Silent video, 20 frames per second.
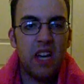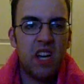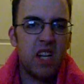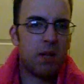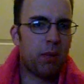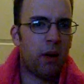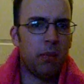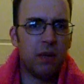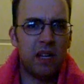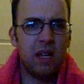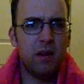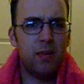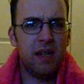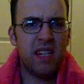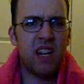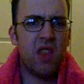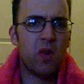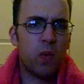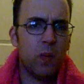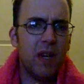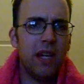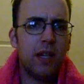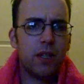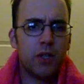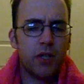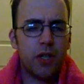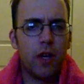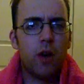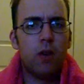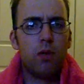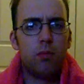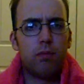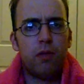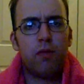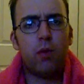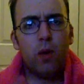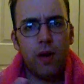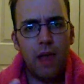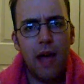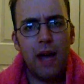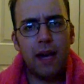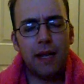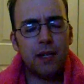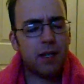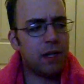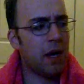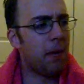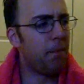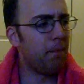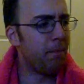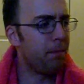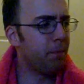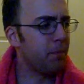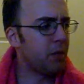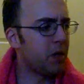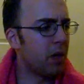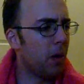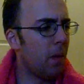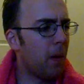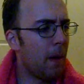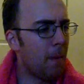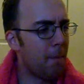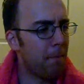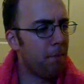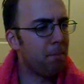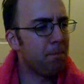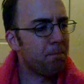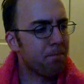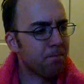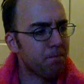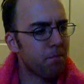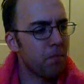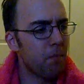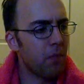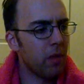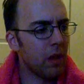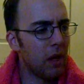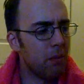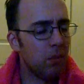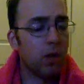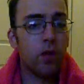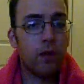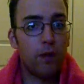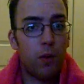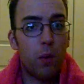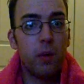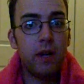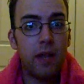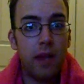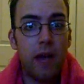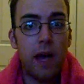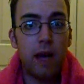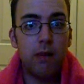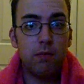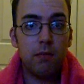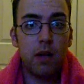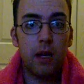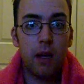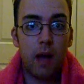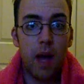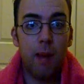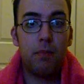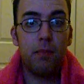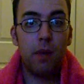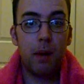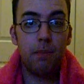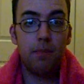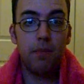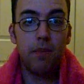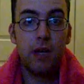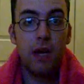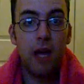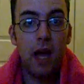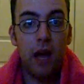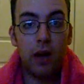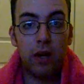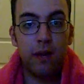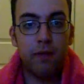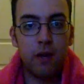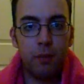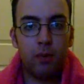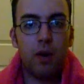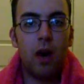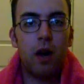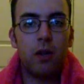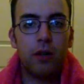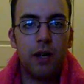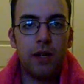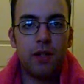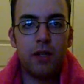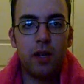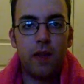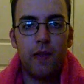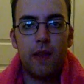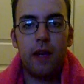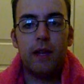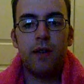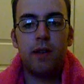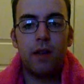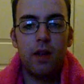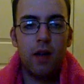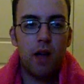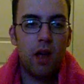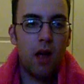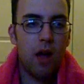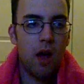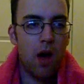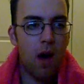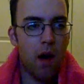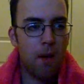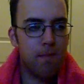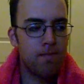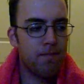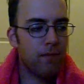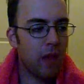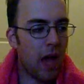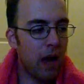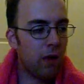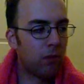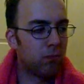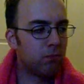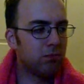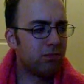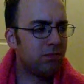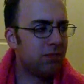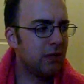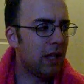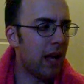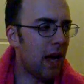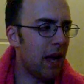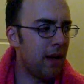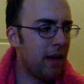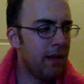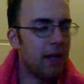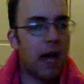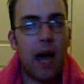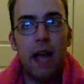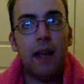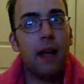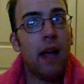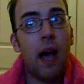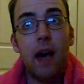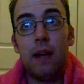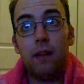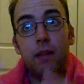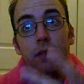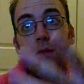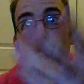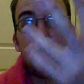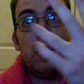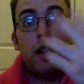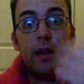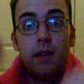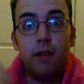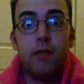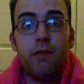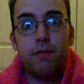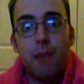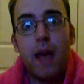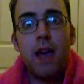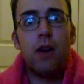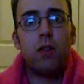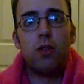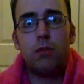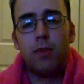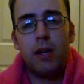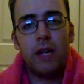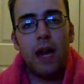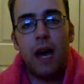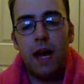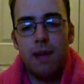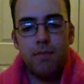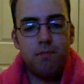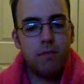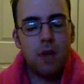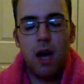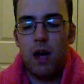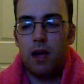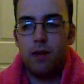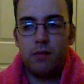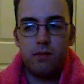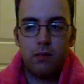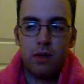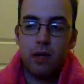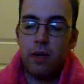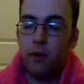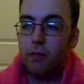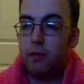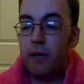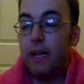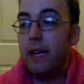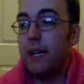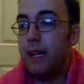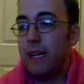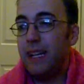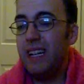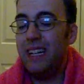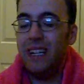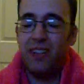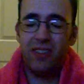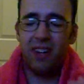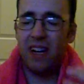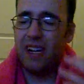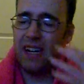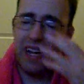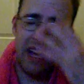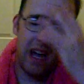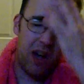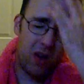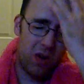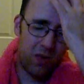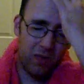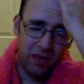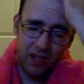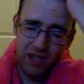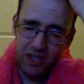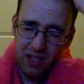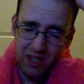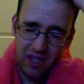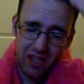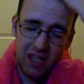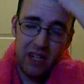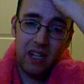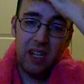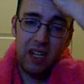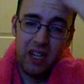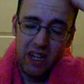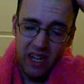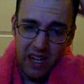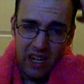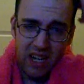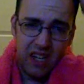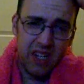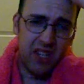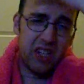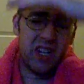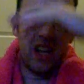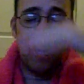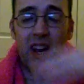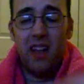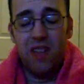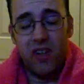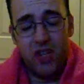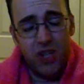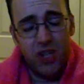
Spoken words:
It's probably going to be another week or so before that gets up. So, we'll look forward to that. I'll give you progress on that. I got the flood of mail, but I'm not going to read any right now because I just got out of the